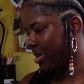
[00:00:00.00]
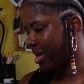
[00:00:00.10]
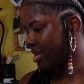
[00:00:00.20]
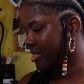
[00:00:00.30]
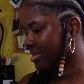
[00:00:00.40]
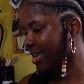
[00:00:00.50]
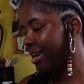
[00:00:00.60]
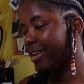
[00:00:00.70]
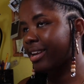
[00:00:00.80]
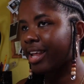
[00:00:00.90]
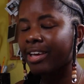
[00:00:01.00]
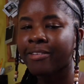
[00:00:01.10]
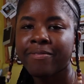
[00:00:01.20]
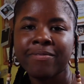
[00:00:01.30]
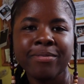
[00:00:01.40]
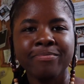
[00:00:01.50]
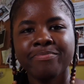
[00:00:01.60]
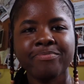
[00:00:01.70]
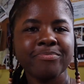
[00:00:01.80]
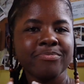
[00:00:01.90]
mass, island life,
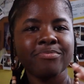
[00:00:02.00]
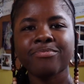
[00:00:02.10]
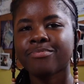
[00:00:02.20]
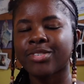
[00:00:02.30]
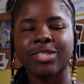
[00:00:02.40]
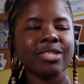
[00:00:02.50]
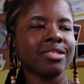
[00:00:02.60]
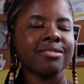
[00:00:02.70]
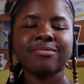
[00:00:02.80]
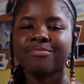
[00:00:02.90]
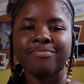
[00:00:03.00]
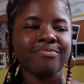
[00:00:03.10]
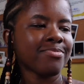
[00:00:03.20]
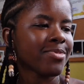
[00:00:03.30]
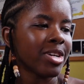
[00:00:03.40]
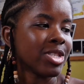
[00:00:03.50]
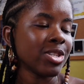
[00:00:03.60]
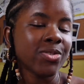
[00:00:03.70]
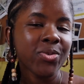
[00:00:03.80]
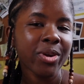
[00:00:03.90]
just
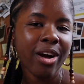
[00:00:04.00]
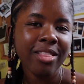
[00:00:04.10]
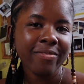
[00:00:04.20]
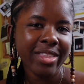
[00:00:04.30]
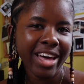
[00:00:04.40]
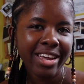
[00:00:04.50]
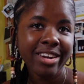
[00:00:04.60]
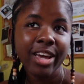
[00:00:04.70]
continue doing all of that.